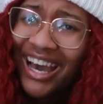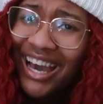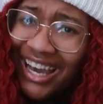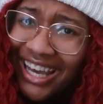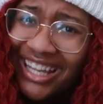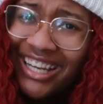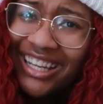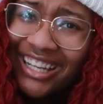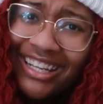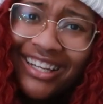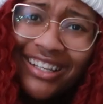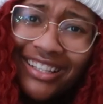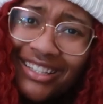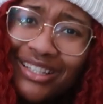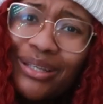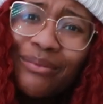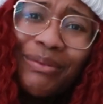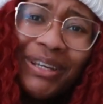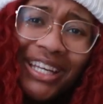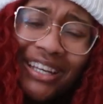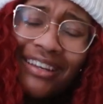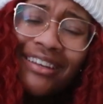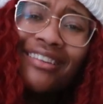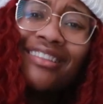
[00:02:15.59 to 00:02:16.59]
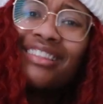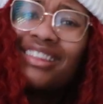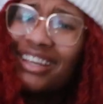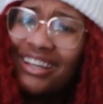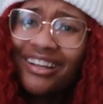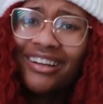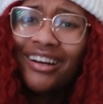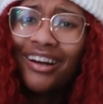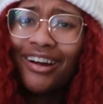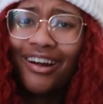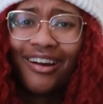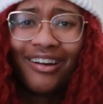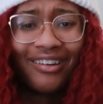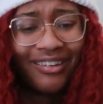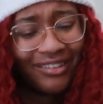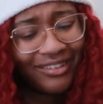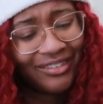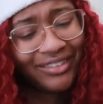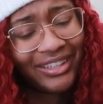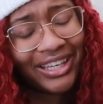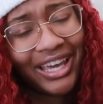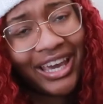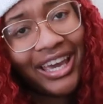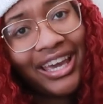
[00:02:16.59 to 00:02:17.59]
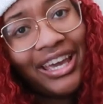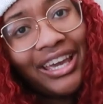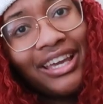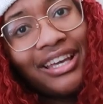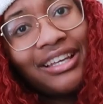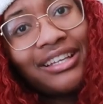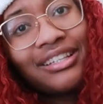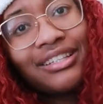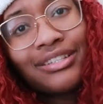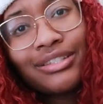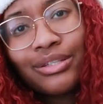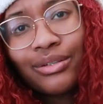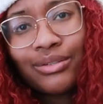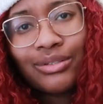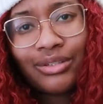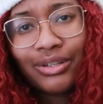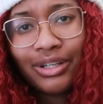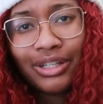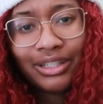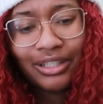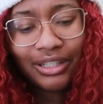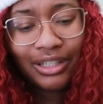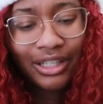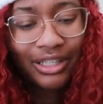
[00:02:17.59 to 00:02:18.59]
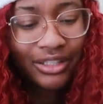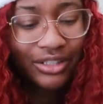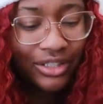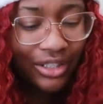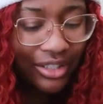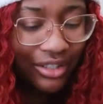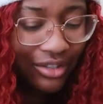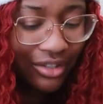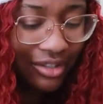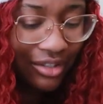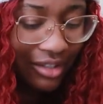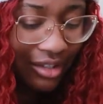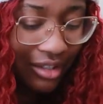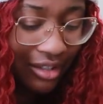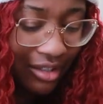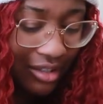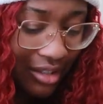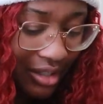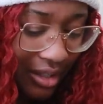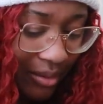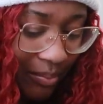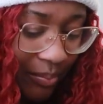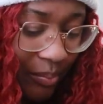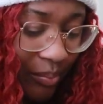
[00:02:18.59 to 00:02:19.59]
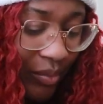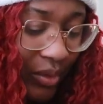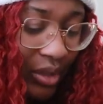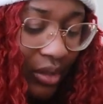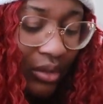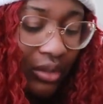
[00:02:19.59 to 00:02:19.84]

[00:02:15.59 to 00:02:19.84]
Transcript: I need it to be thicker, okay? So sorry, the light changes all the time.